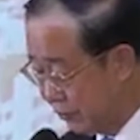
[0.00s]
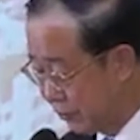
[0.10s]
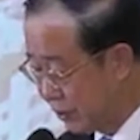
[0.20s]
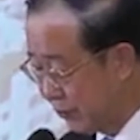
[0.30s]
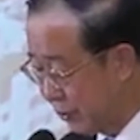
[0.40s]
to
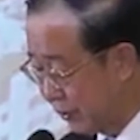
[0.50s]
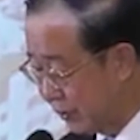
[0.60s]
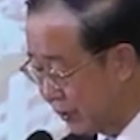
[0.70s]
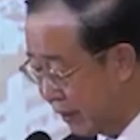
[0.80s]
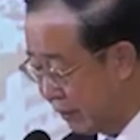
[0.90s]
support the
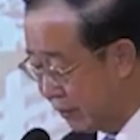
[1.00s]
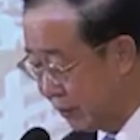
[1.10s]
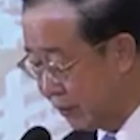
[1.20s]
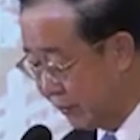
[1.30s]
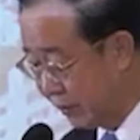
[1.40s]
Thai
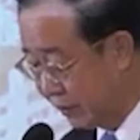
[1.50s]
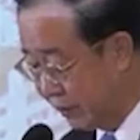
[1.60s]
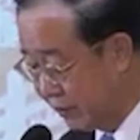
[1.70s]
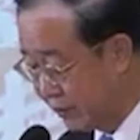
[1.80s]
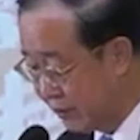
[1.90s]
economy
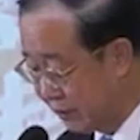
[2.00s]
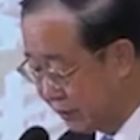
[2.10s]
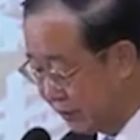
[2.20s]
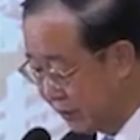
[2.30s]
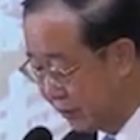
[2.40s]

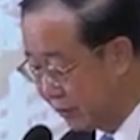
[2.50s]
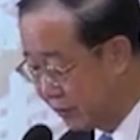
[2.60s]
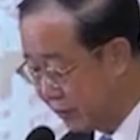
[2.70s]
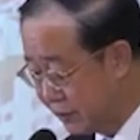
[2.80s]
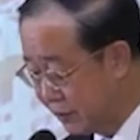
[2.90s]
in
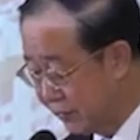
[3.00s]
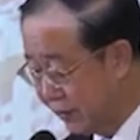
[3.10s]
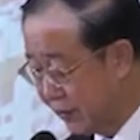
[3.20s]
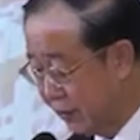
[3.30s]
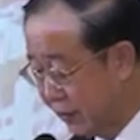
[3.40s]
conjunction with